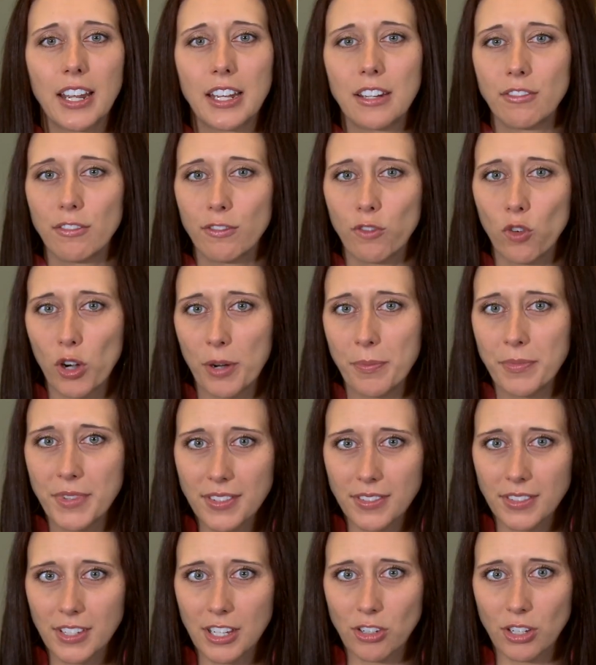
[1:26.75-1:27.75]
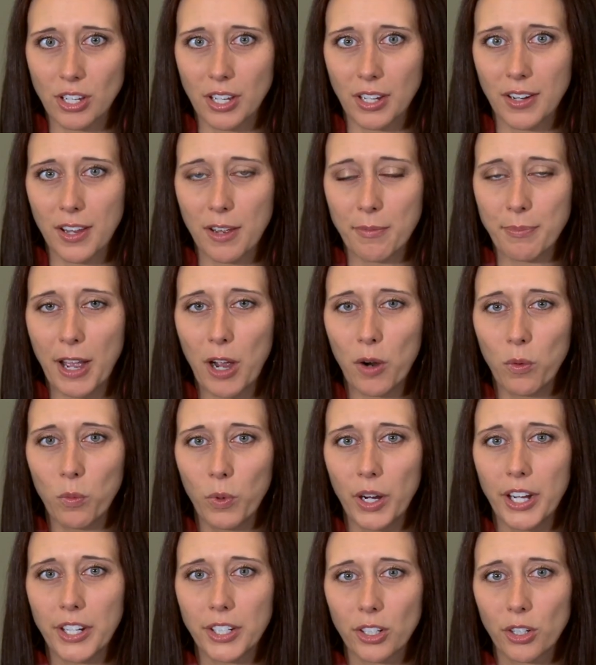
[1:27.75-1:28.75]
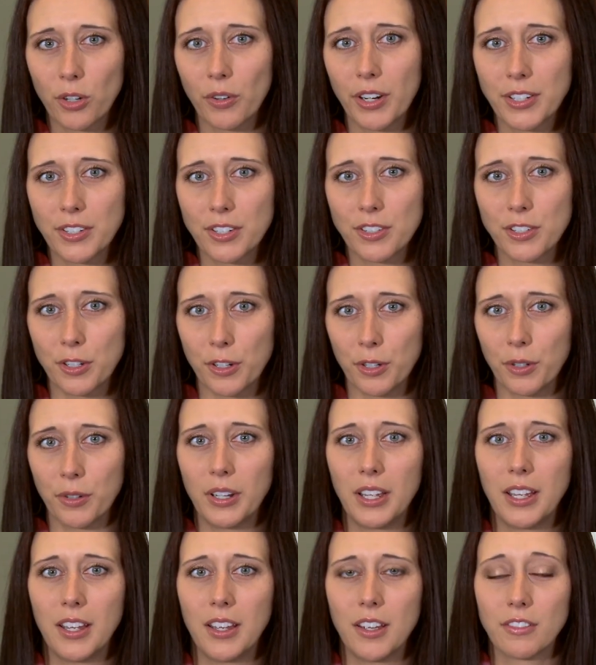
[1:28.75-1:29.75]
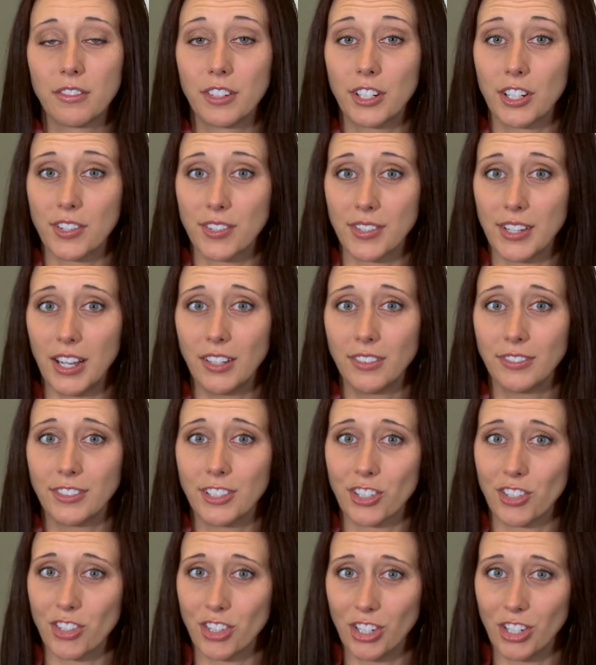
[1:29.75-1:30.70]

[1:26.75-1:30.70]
and informed decision about what you're going to do for yourself and your